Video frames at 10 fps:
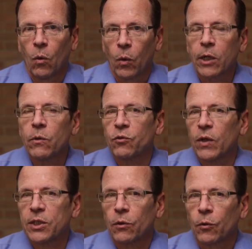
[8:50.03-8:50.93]
Working with
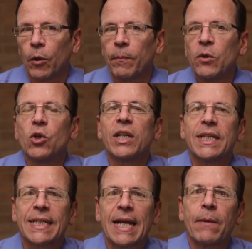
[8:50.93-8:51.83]
Dressler Group, you can
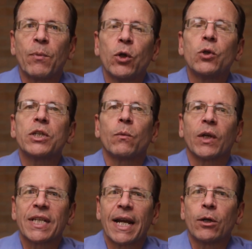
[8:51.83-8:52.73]
design, produce, and
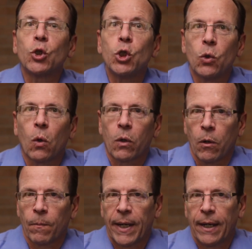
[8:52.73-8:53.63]
recycle your
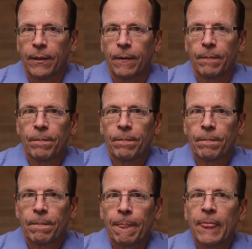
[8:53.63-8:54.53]
own powder.
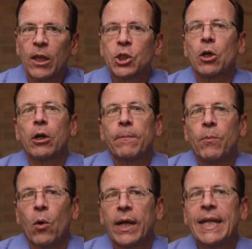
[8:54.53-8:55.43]
The starting
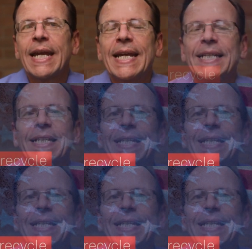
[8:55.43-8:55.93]
point is